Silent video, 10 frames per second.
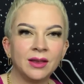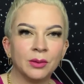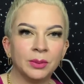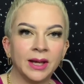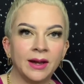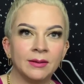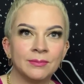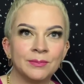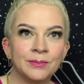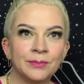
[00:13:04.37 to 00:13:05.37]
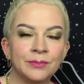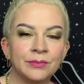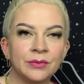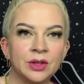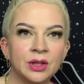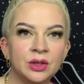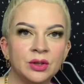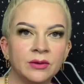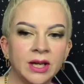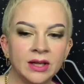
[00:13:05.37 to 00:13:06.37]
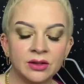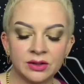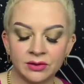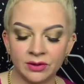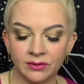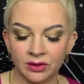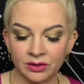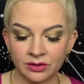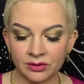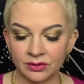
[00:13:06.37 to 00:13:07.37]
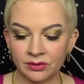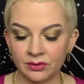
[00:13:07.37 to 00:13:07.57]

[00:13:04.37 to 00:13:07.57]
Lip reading: the plan. Two of Candles in reverse.